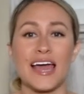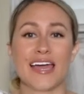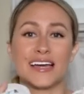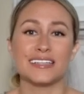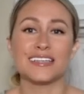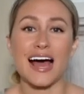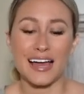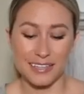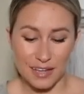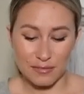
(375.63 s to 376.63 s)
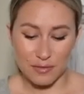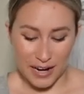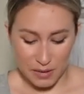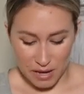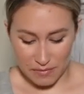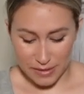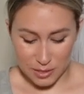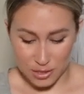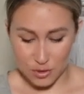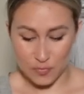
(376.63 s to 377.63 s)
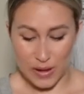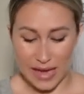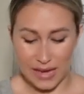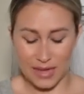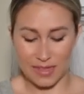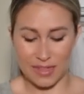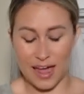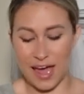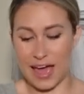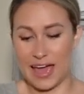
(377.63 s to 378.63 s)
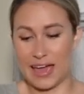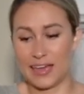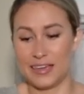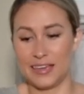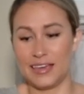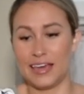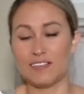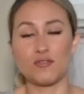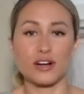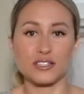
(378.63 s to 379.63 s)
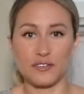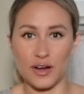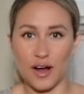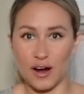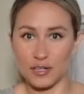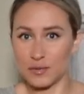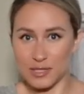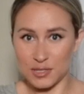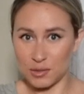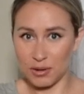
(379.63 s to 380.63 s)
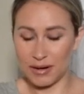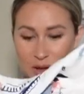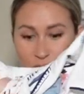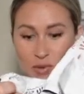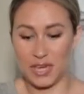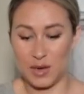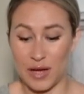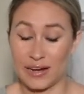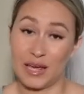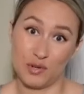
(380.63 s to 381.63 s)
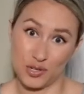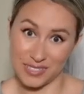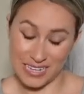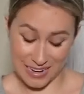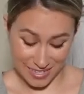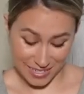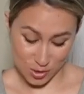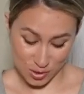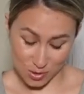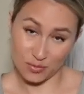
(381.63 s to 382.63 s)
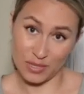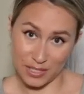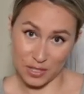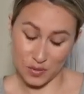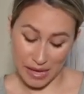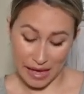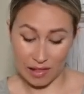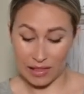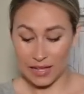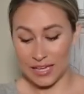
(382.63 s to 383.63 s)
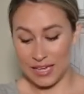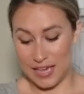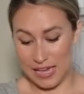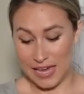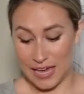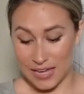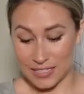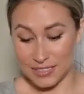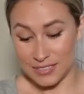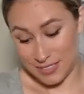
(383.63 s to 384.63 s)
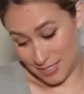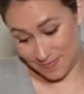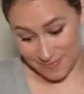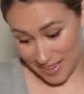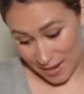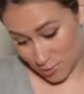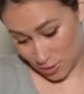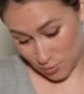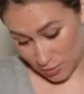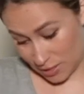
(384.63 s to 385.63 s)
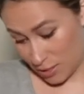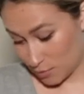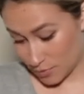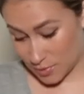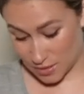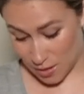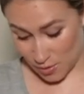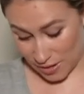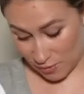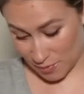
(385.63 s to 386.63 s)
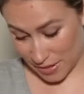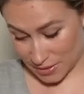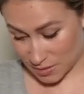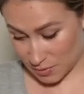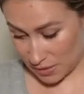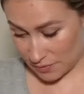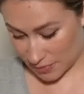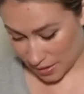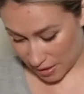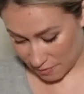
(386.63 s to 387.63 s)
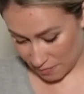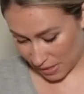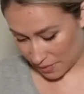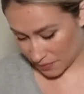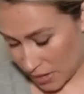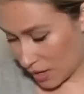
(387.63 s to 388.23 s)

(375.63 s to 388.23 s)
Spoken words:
And I love riding my vintage bike that I have worked very hard to restore and upkeep. I named her Sandy. She's a really cute gal. And yeah, she's really cute. So it reminds me of me.